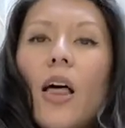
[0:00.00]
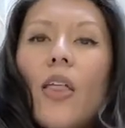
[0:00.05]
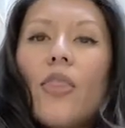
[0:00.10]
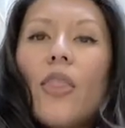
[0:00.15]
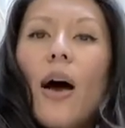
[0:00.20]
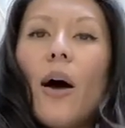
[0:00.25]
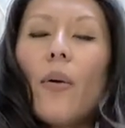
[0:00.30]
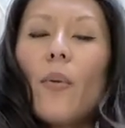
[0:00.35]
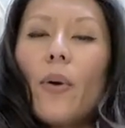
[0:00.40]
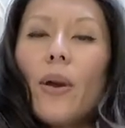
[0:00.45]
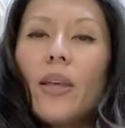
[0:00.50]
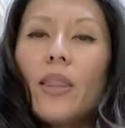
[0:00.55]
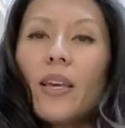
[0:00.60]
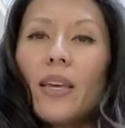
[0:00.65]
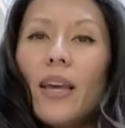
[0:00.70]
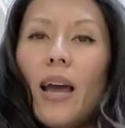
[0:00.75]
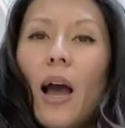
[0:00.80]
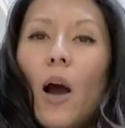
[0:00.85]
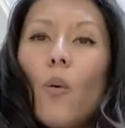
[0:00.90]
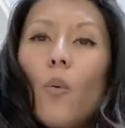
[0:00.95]
That way the
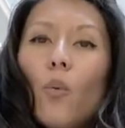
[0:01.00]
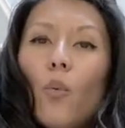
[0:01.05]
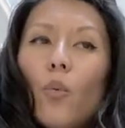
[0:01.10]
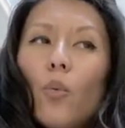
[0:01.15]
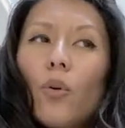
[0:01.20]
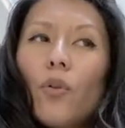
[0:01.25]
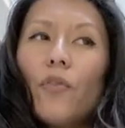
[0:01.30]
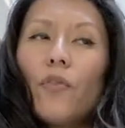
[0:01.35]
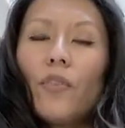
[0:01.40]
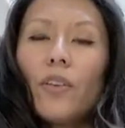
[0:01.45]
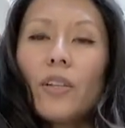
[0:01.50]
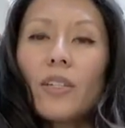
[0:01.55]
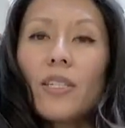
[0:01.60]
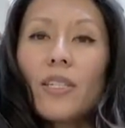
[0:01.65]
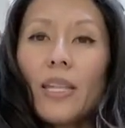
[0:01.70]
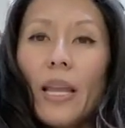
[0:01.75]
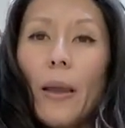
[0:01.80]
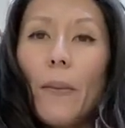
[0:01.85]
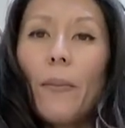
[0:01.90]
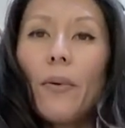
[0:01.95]
cat will feel
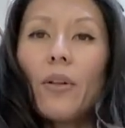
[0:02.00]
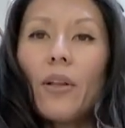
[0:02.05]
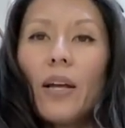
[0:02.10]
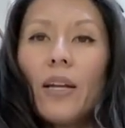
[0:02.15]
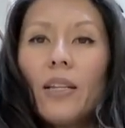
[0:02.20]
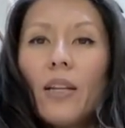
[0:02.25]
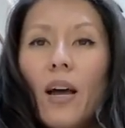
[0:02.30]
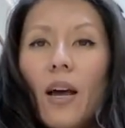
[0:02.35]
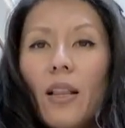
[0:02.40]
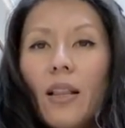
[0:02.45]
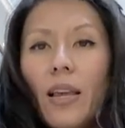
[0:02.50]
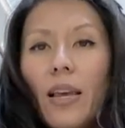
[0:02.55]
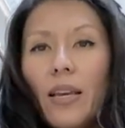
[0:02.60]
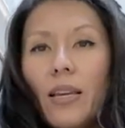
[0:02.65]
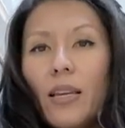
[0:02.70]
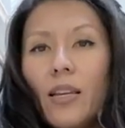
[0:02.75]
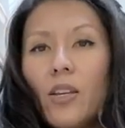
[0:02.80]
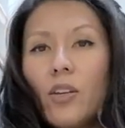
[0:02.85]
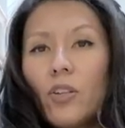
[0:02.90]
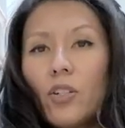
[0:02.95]
stable and not like
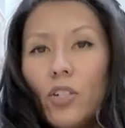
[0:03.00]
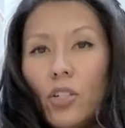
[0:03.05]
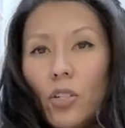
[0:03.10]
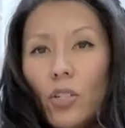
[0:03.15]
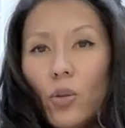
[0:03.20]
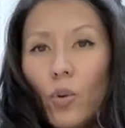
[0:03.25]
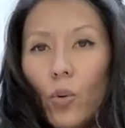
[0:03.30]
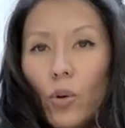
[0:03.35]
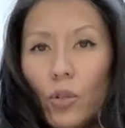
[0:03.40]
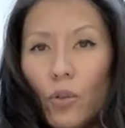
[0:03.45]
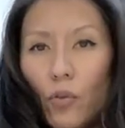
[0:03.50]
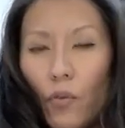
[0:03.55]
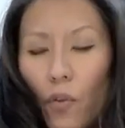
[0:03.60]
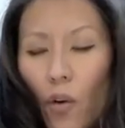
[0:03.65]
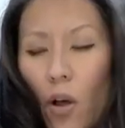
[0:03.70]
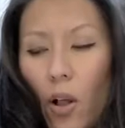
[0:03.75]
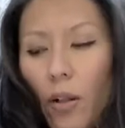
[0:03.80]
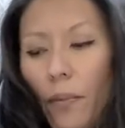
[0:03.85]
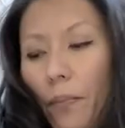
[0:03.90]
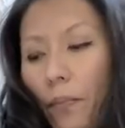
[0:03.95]
he or she's going to
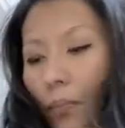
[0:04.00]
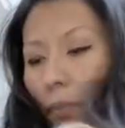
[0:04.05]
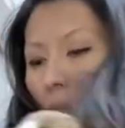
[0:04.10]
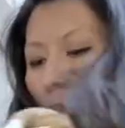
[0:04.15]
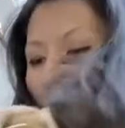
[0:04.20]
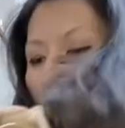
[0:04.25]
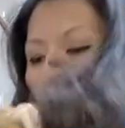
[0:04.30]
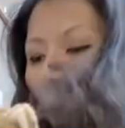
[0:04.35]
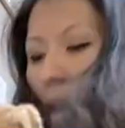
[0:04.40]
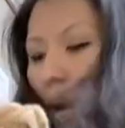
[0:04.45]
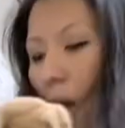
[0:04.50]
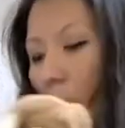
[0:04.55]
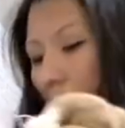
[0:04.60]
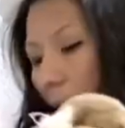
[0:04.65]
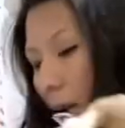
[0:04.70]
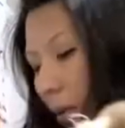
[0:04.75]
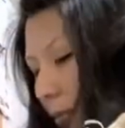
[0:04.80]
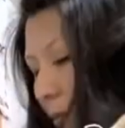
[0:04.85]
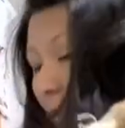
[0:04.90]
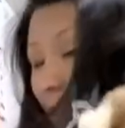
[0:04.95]
fall.
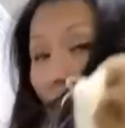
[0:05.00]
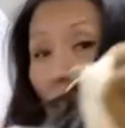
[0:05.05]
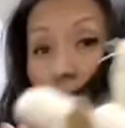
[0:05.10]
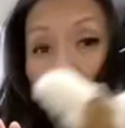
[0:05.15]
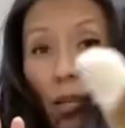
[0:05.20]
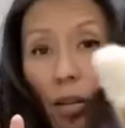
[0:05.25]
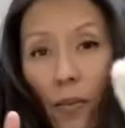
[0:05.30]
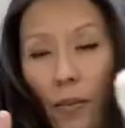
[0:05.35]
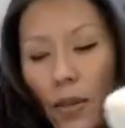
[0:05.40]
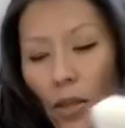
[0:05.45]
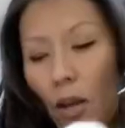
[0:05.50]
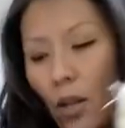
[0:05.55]
That's going to be the